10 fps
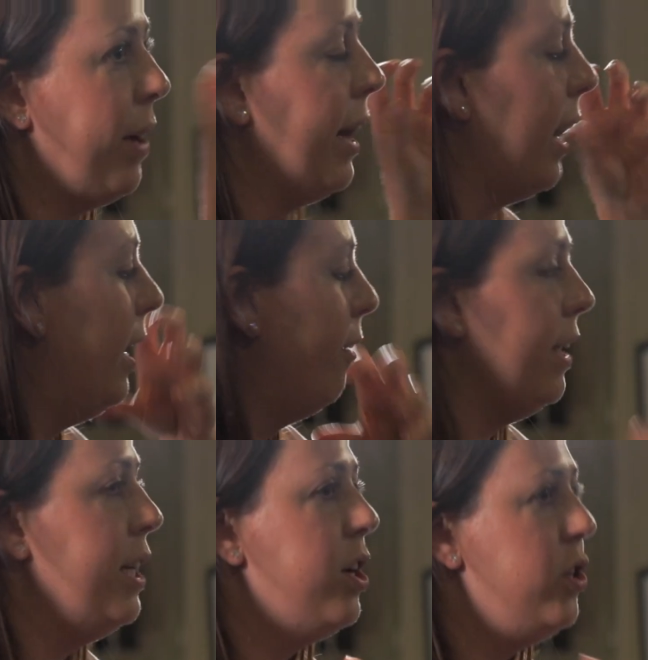You get that
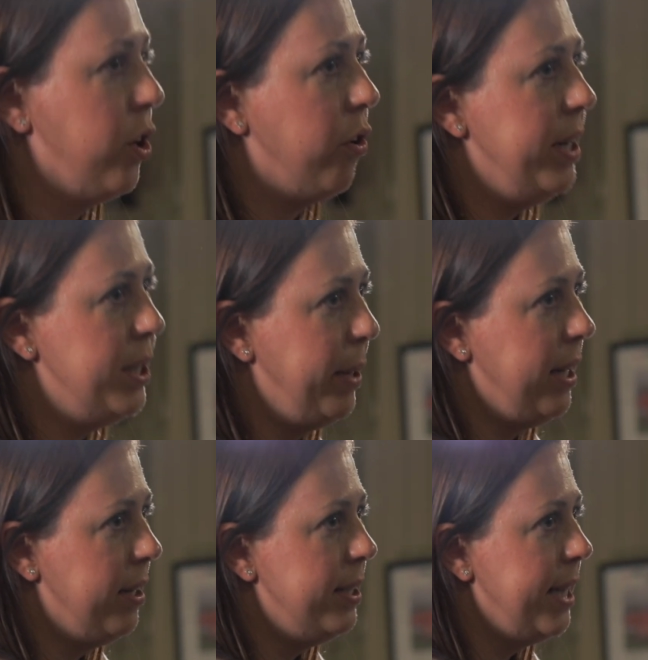lovely sugary
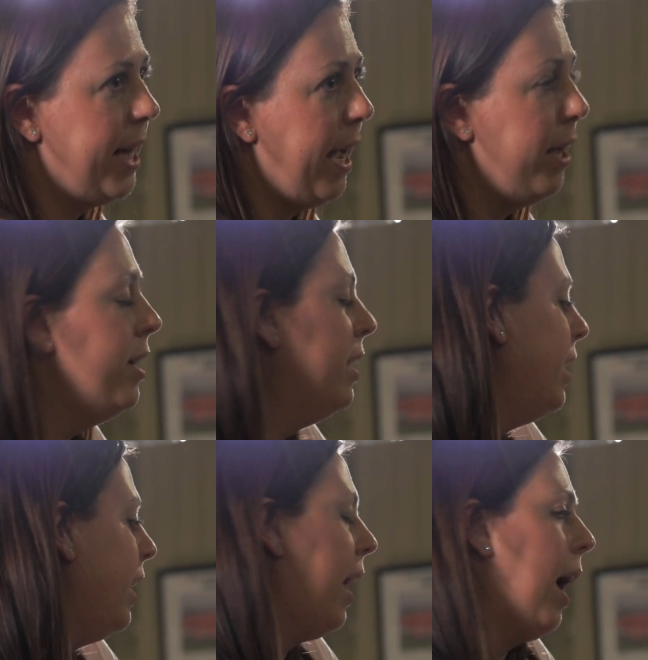sweetness in there,
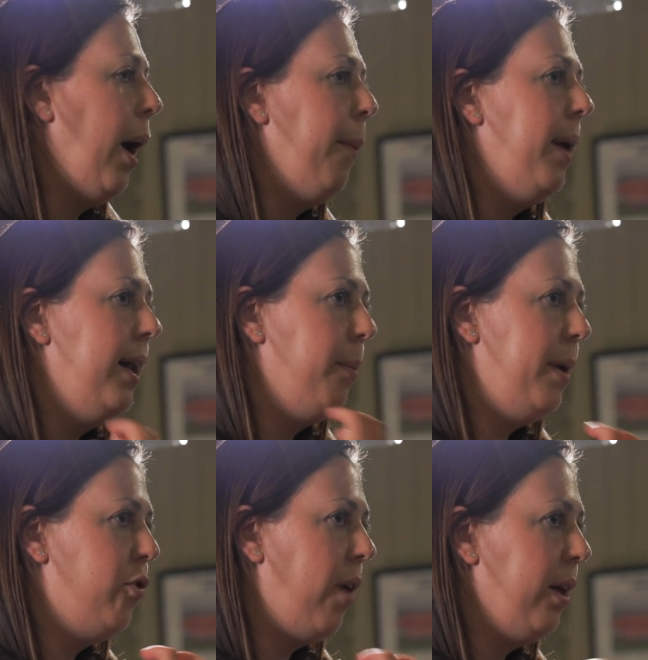a little
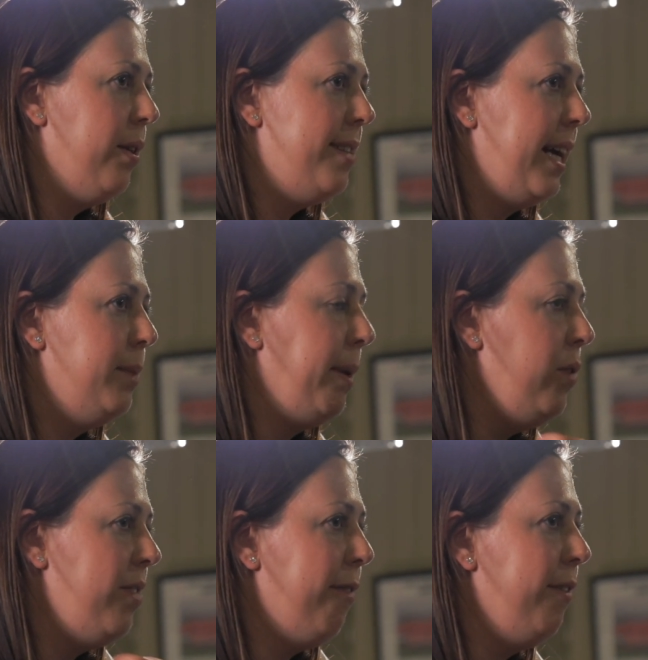bit dry on the taste,
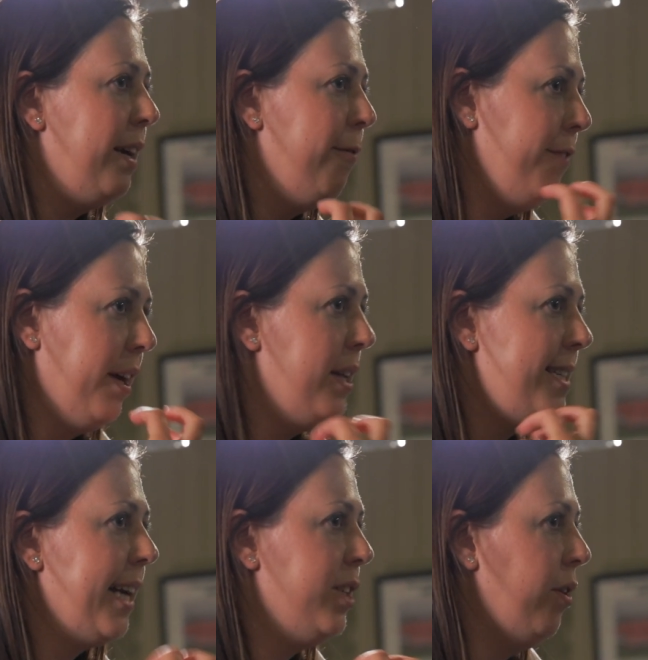but you definitely can feel the
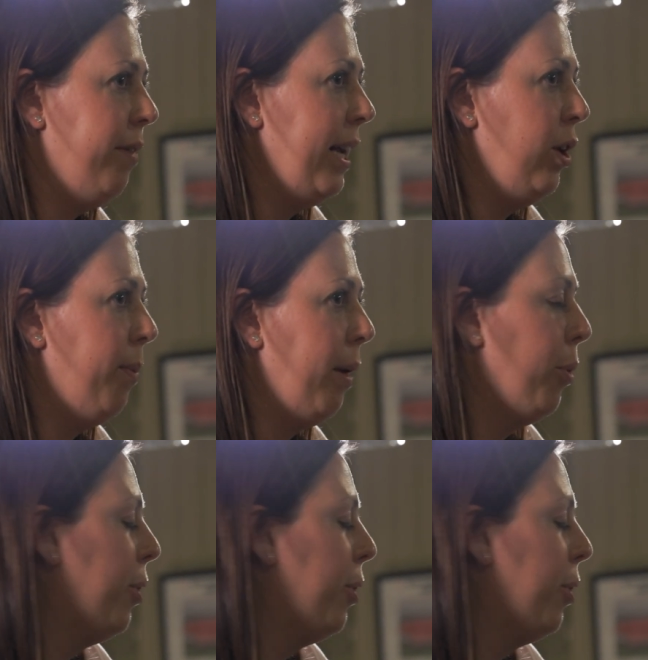texture of it in your mouth.